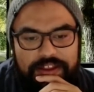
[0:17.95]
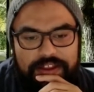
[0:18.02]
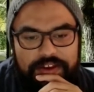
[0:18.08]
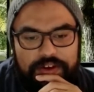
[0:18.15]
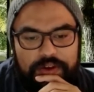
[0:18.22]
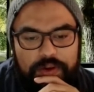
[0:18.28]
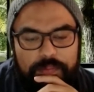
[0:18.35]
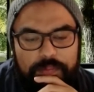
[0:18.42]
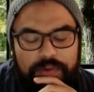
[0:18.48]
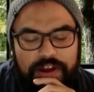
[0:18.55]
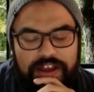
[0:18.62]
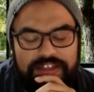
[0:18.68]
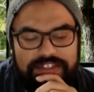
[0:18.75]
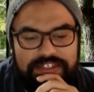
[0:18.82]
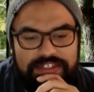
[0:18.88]
your whole
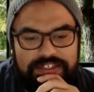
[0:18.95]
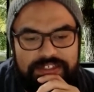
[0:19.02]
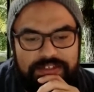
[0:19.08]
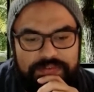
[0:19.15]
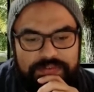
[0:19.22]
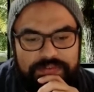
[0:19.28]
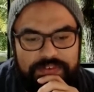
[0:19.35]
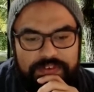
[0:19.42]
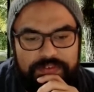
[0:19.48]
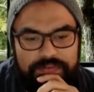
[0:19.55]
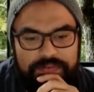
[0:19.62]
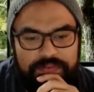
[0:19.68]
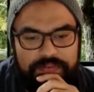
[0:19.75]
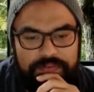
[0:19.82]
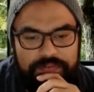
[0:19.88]
process
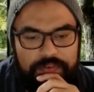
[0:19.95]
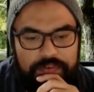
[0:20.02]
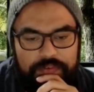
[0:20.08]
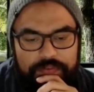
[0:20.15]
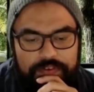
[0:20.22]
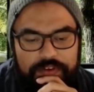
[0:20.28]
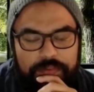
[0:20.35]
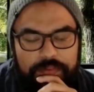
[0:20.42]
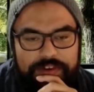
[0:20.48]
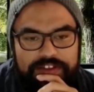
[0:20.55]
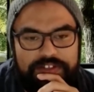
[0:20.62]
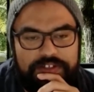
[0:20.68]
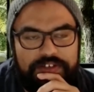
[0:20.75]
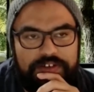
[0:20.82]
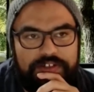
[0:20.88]
of your
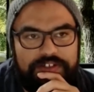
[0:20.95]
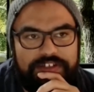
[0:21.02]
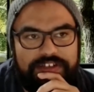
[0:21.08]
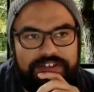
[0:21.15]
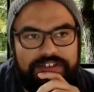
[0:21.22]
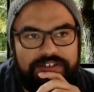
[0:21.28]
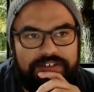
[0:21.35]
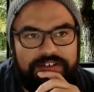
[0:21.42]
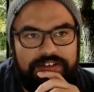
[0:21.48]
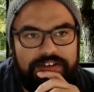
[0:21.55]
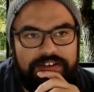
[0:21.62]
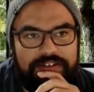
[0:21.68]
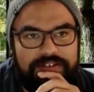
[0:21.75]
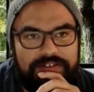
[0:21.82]
research and